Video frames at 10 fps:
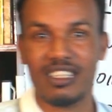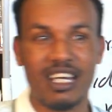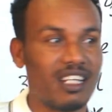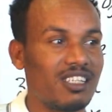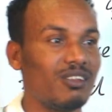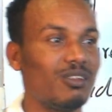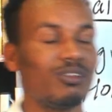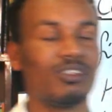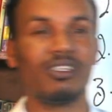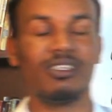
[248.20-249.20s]
Yeah, to,
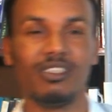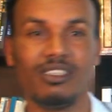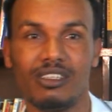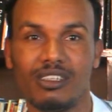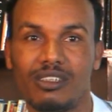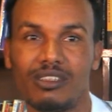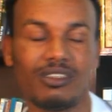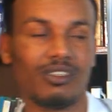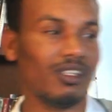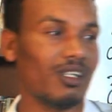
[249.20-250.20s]
to, to,
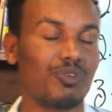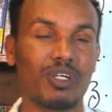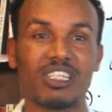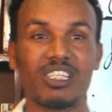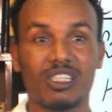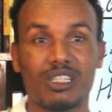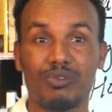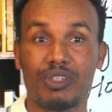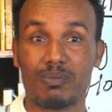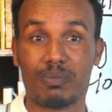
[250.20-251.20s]
to look for a solution
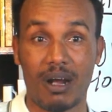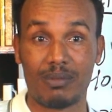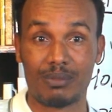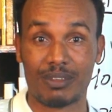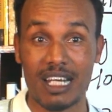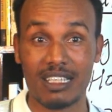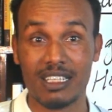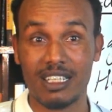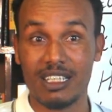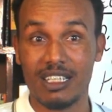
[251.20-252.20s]
for the problem, right?
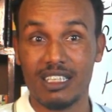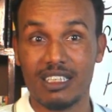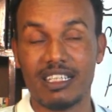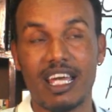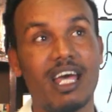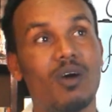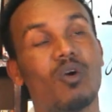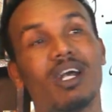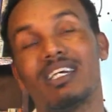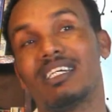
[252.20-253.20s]
Yeah,
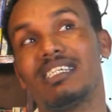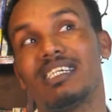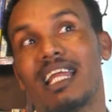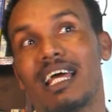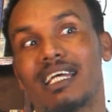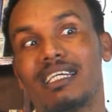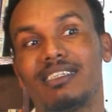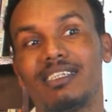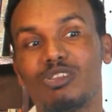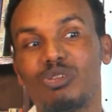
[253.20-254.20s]
or you can say like it's
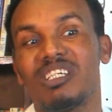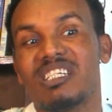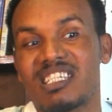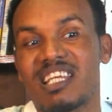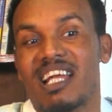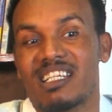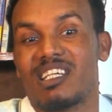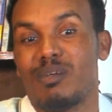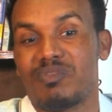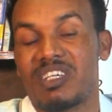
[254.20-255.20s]
just to understand
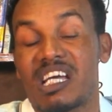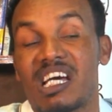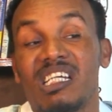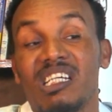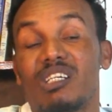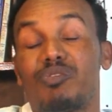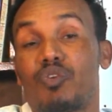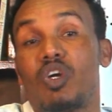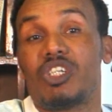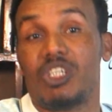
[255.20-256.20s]
something and look
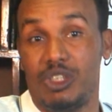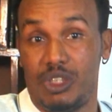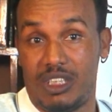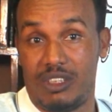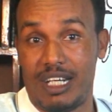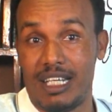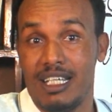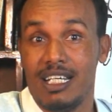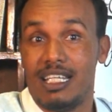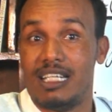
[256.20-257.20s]
for a solution, right?
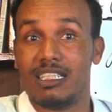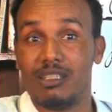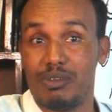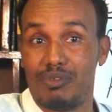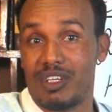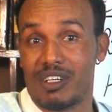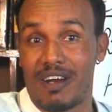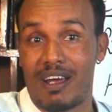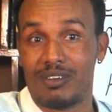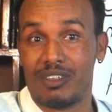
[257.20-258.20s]
That's how we
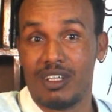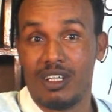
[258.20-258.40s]
figure out.